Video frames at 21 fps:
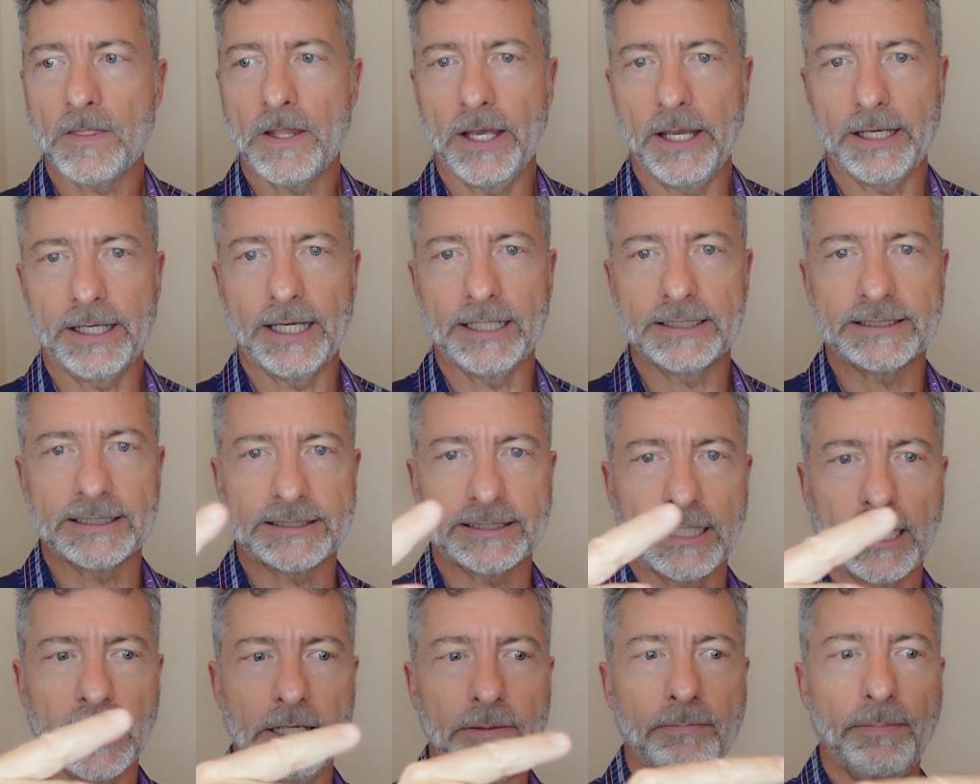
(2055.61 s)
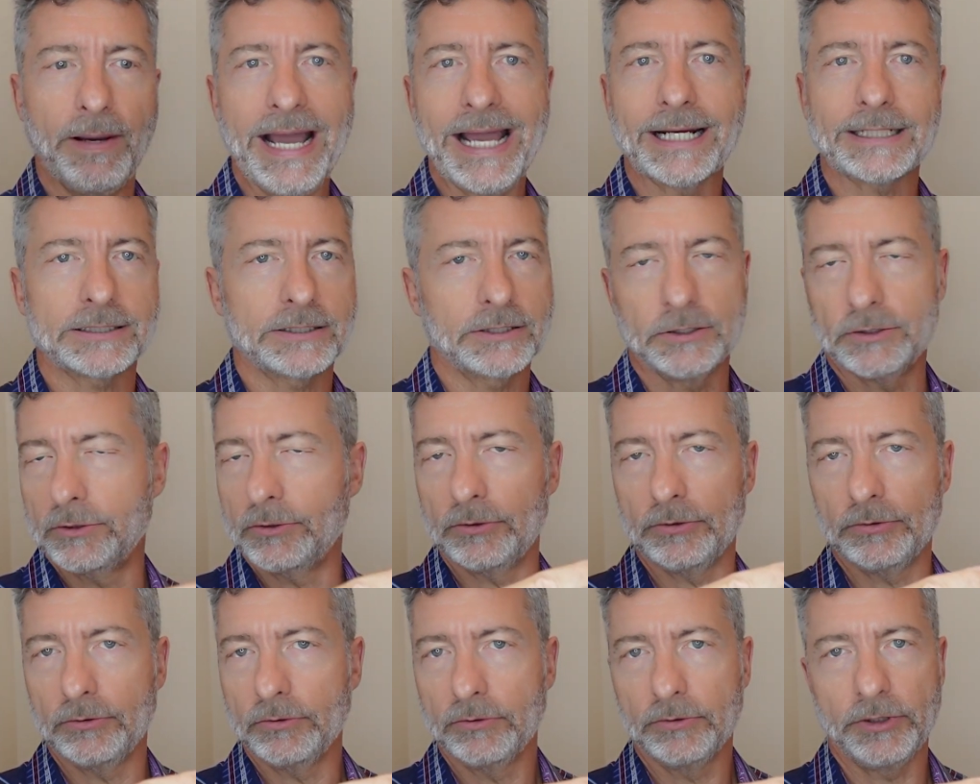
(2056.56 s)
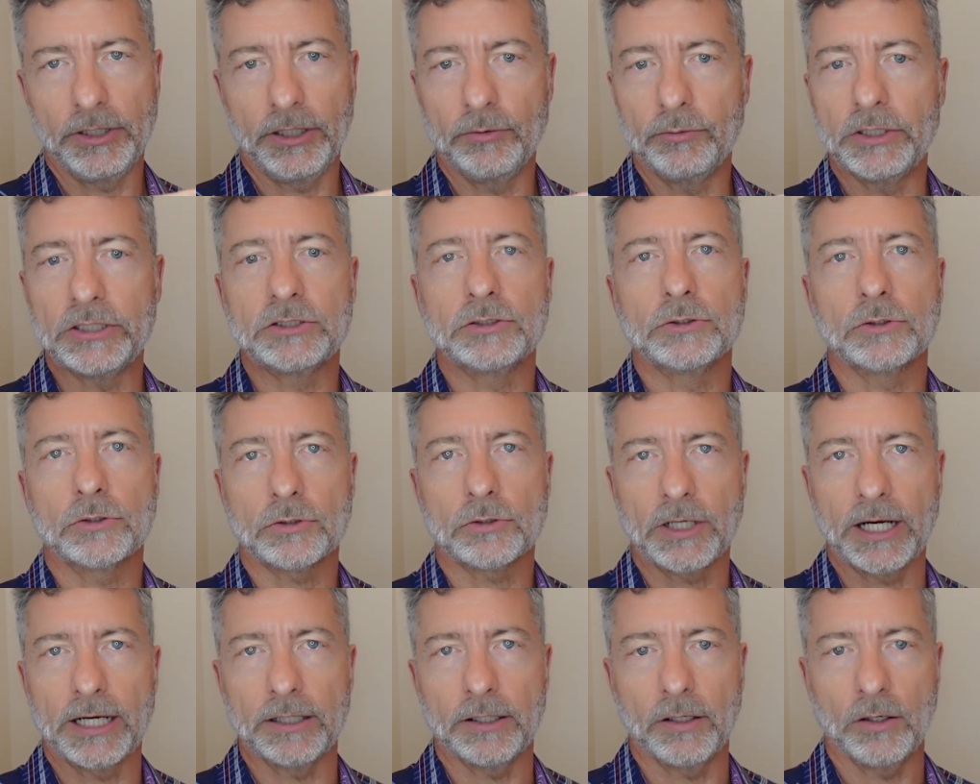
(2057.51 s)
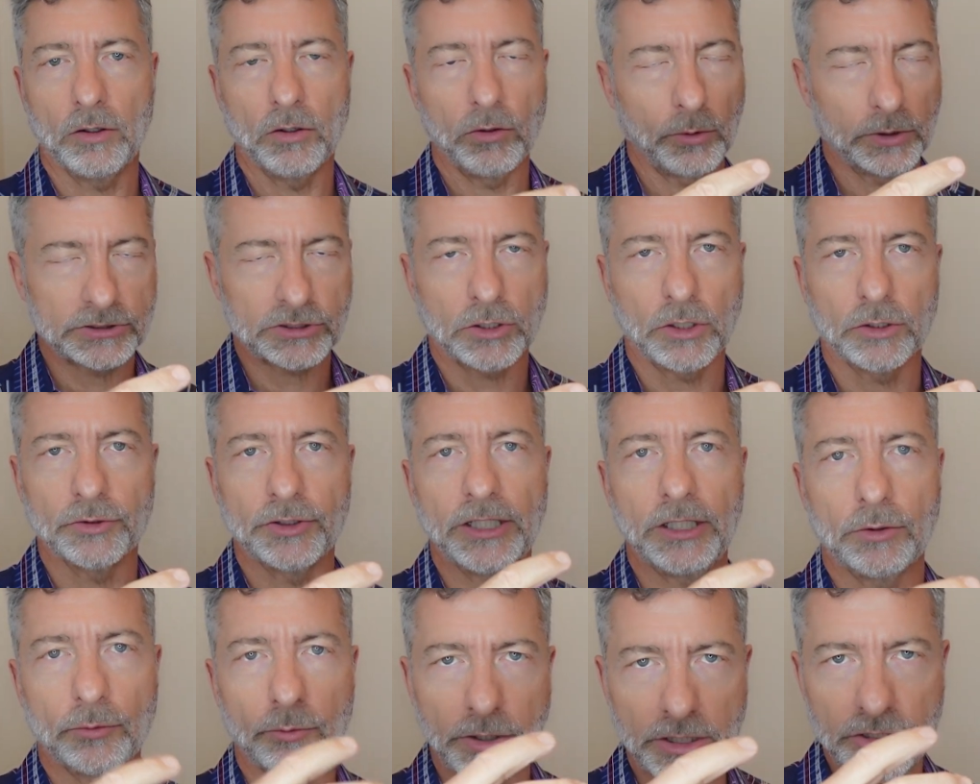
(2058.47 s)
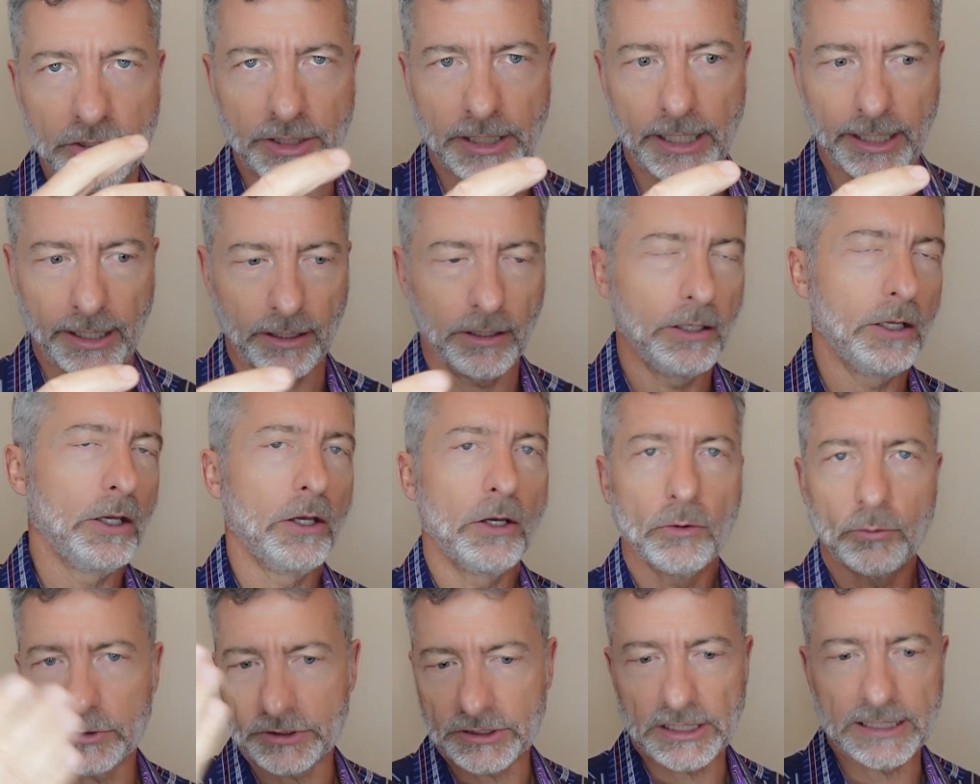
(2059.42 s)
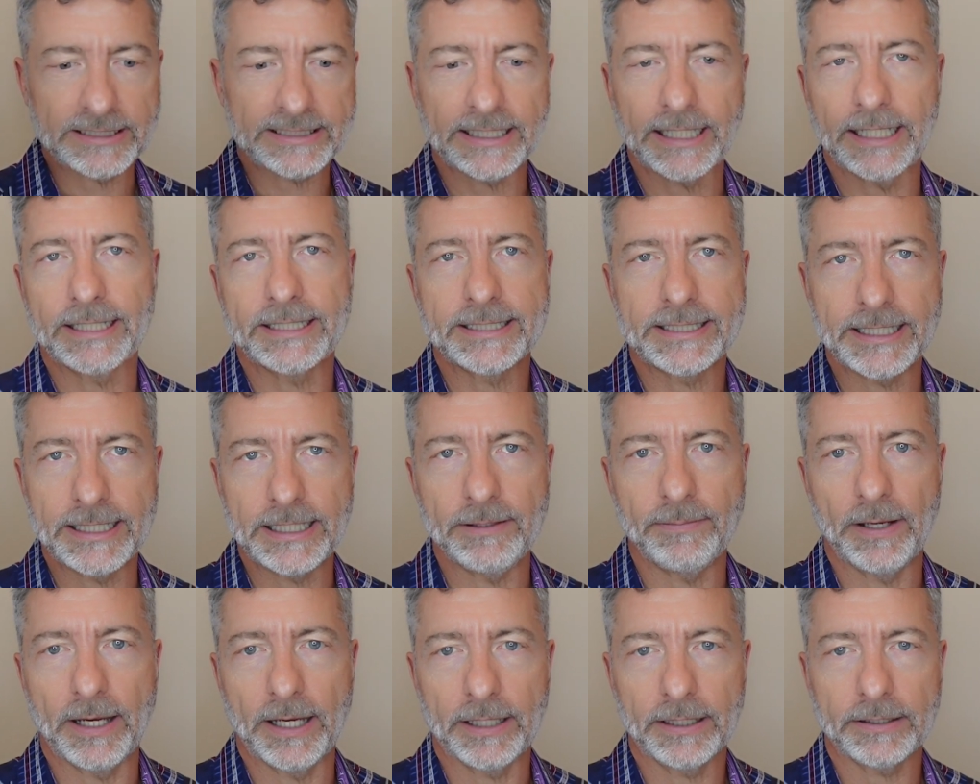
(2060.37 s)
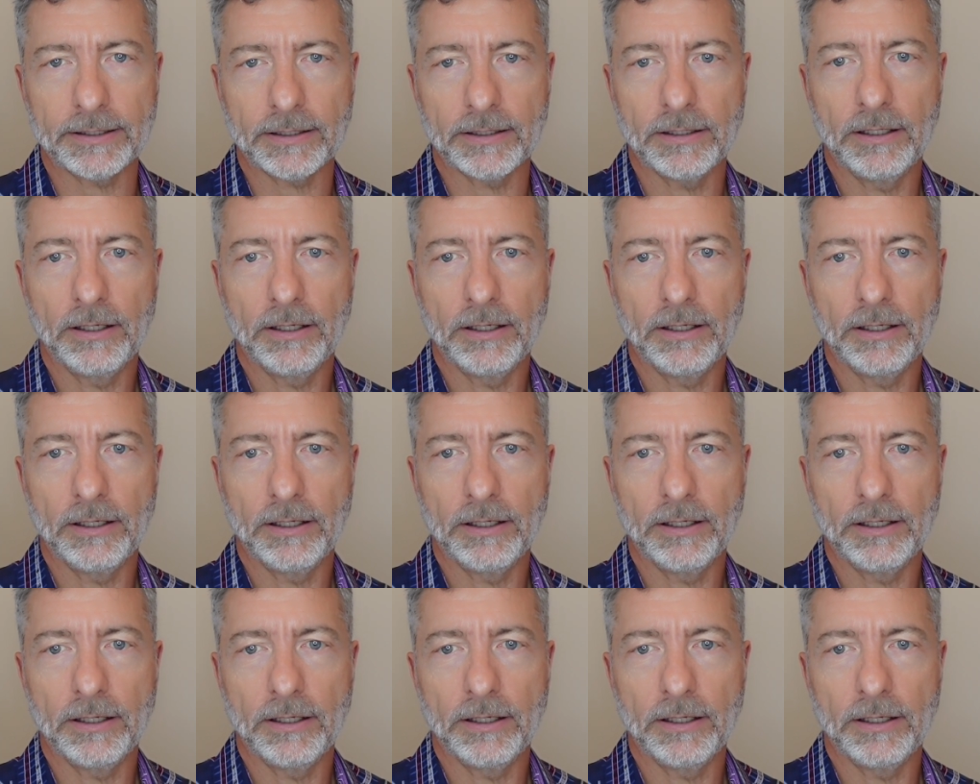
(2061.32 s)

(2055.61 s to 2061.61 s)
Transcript: it gets assigned back to the original creditor, or what's called the originator, which, let's say it's Citibank.